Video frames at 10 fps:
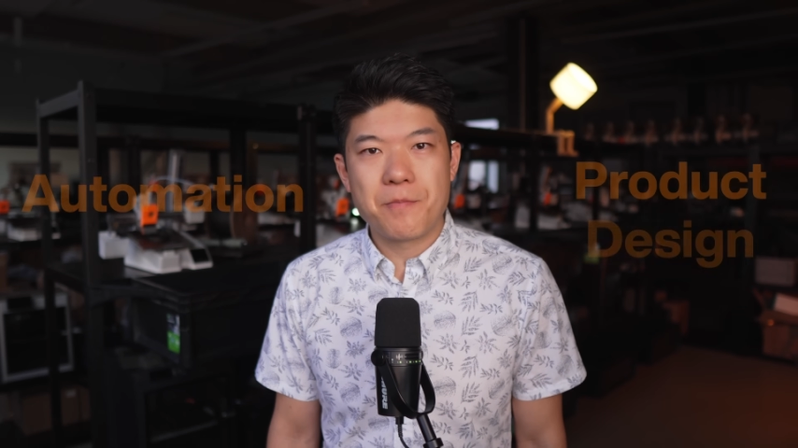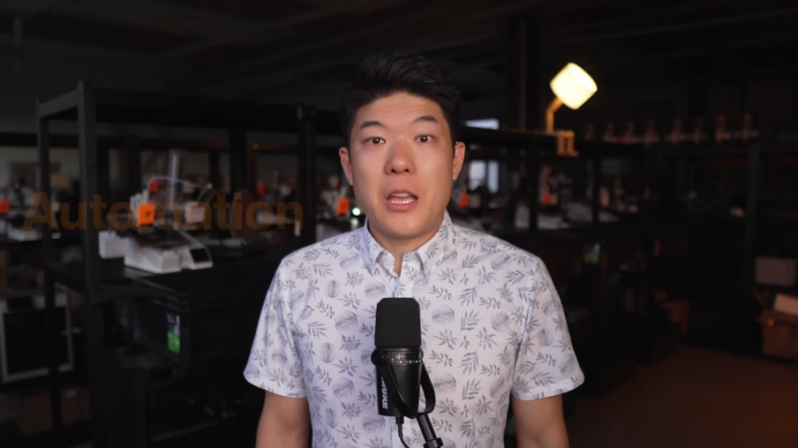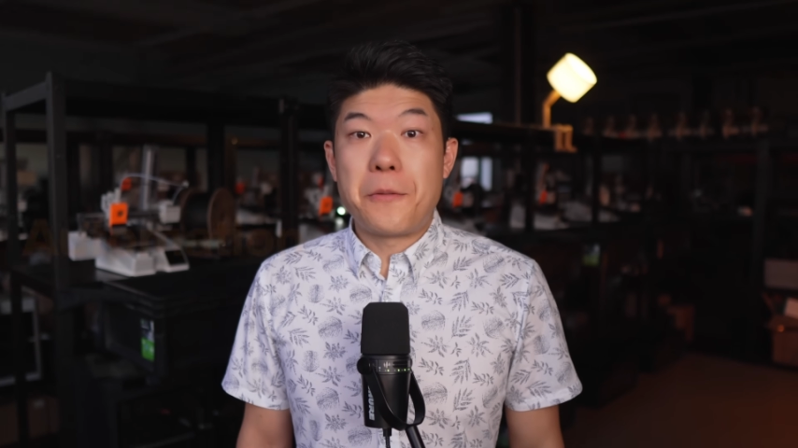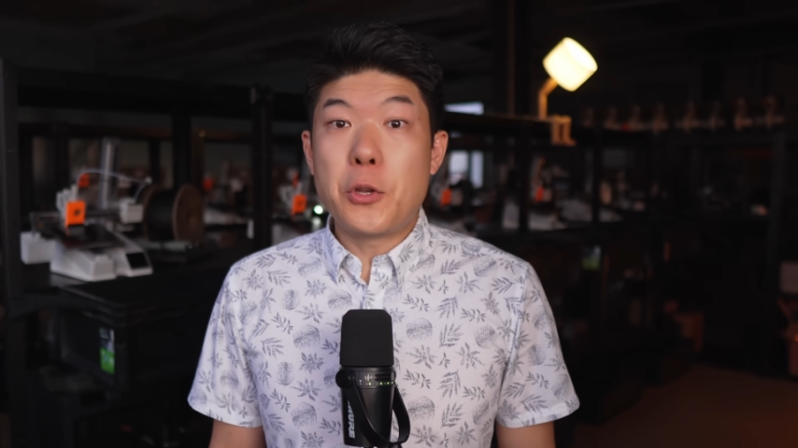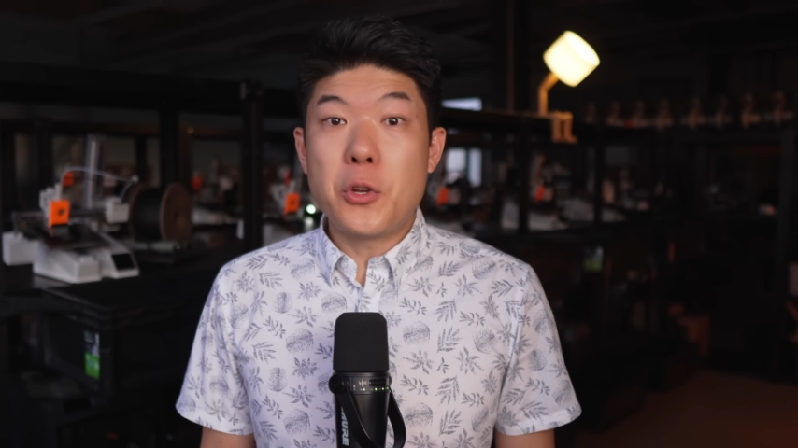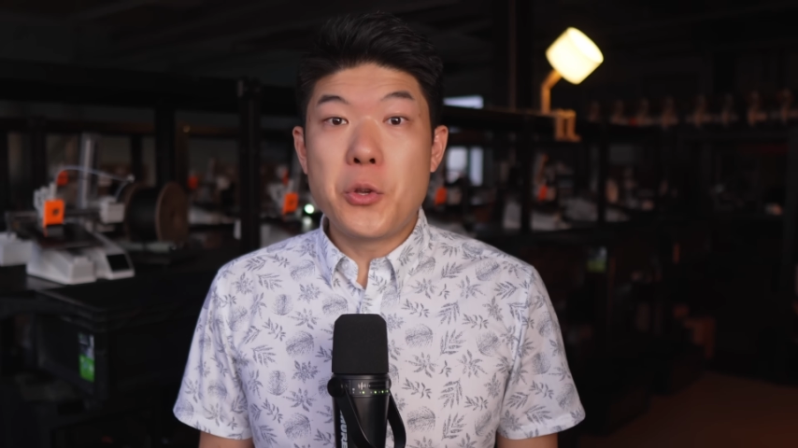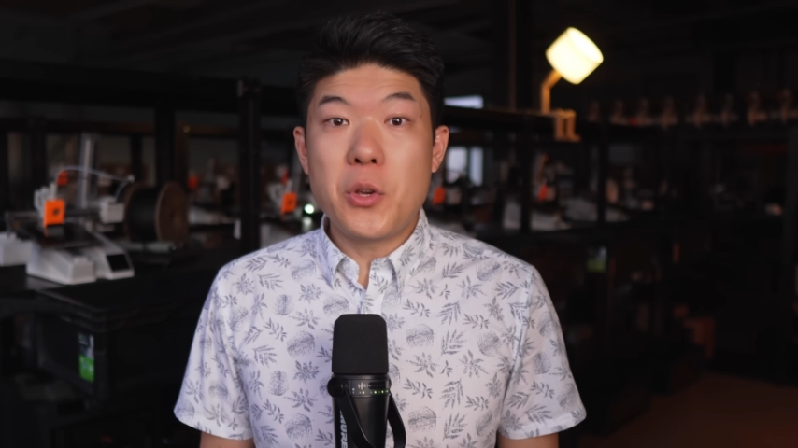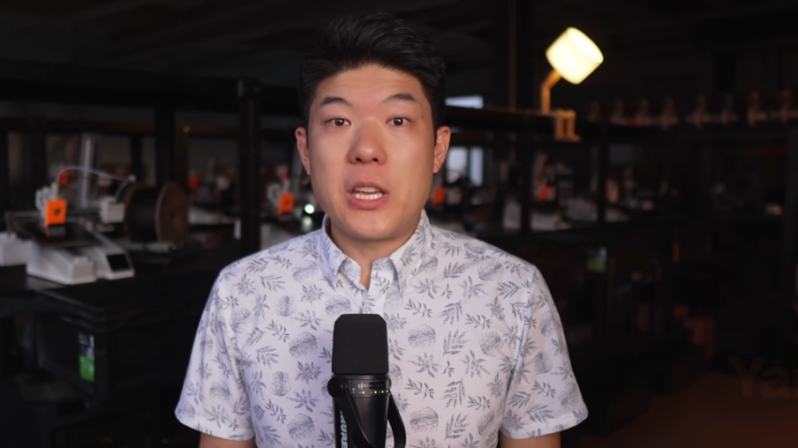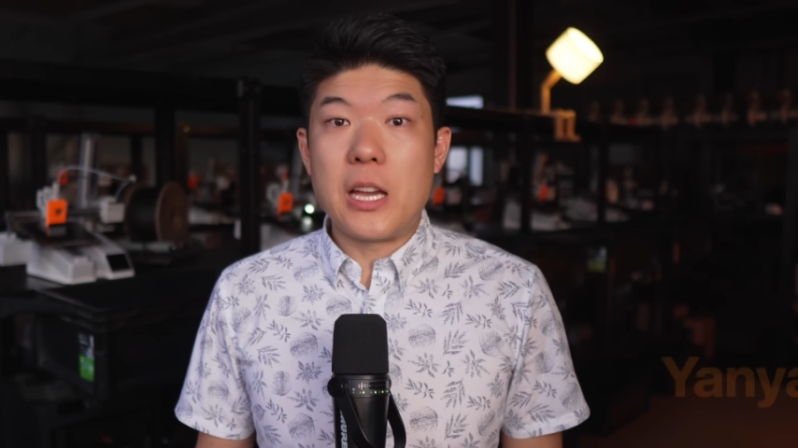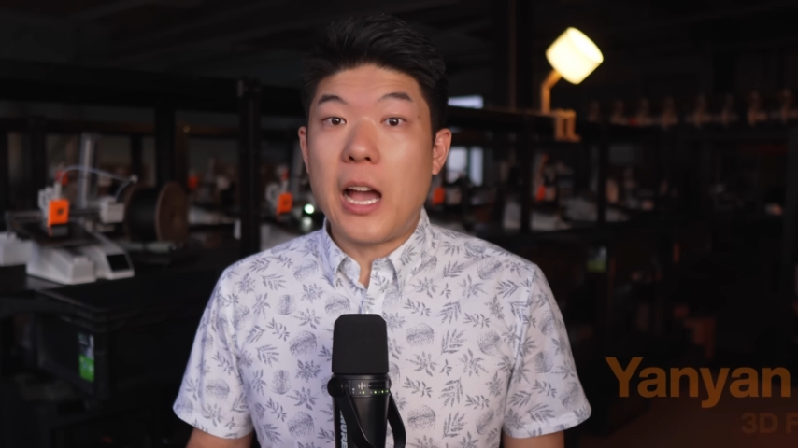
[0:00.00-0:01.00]
If you're new
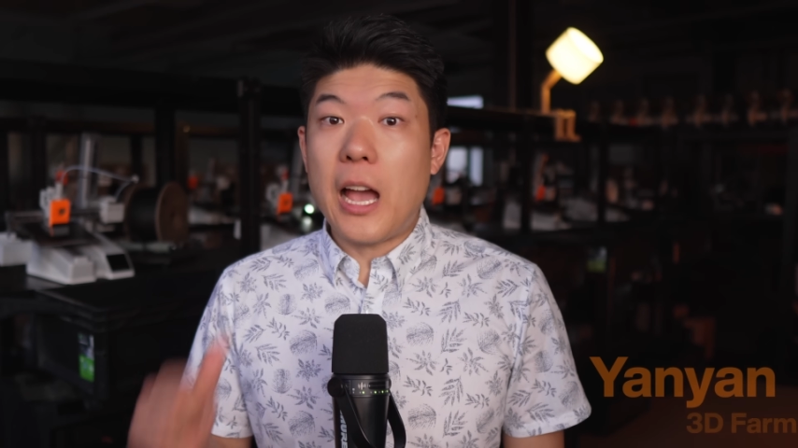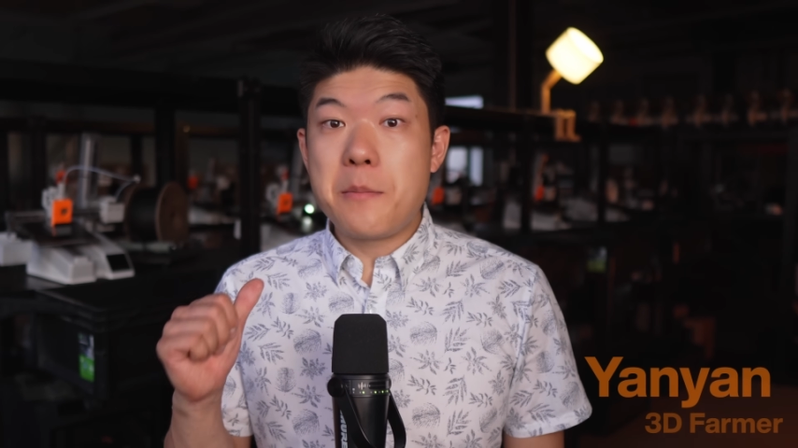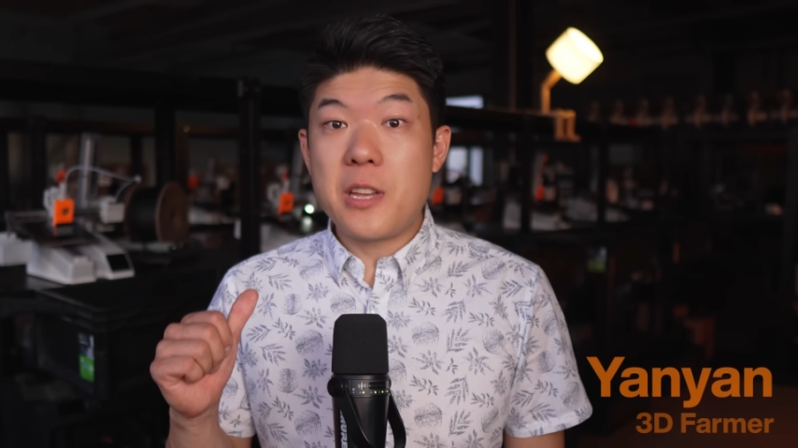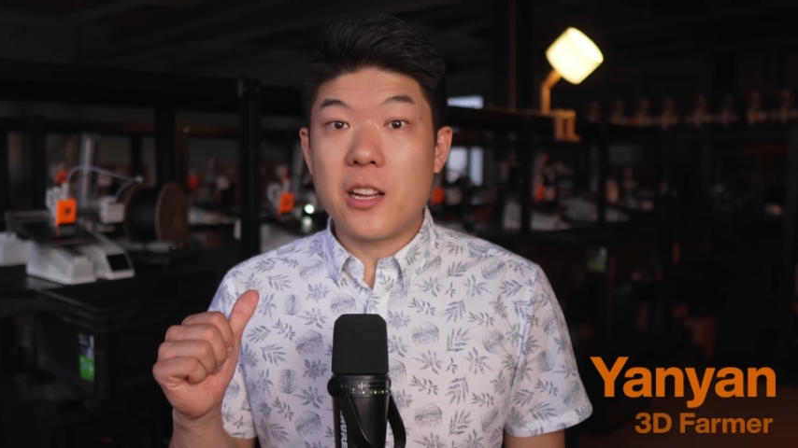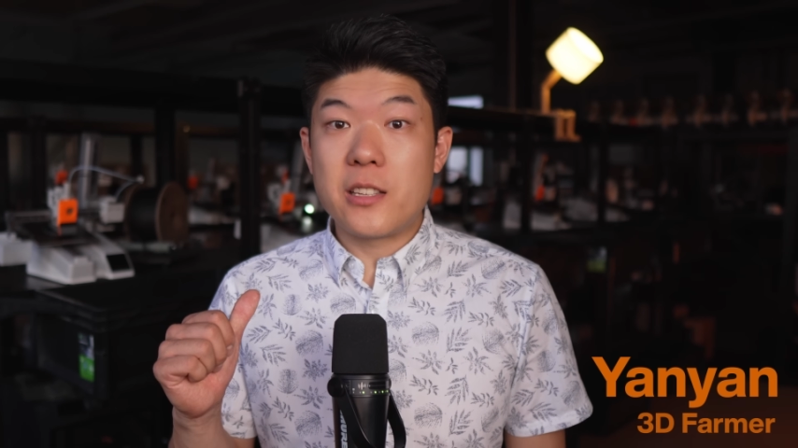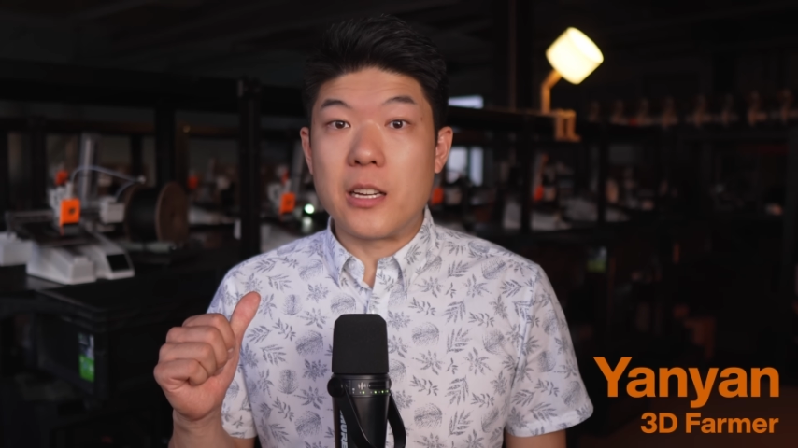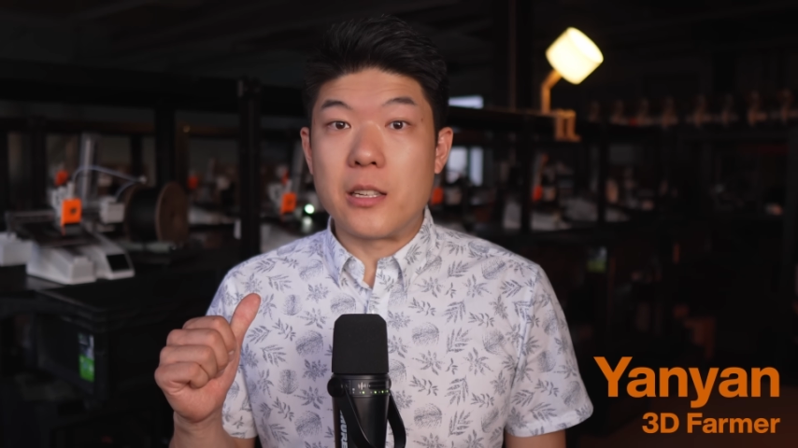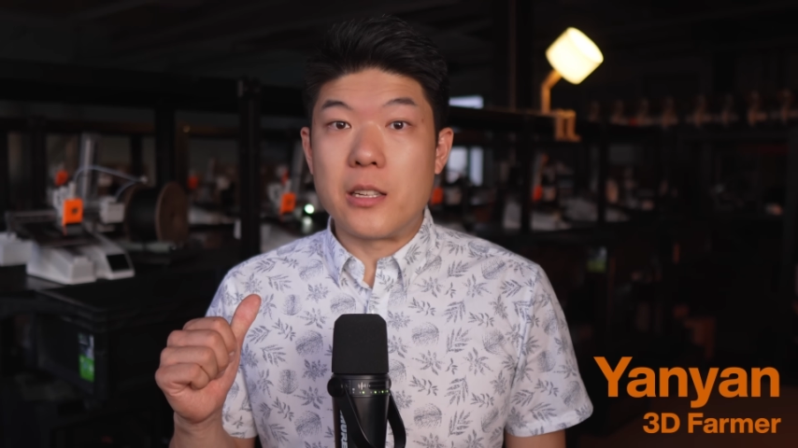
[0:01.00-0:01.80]
here, I'm Jan,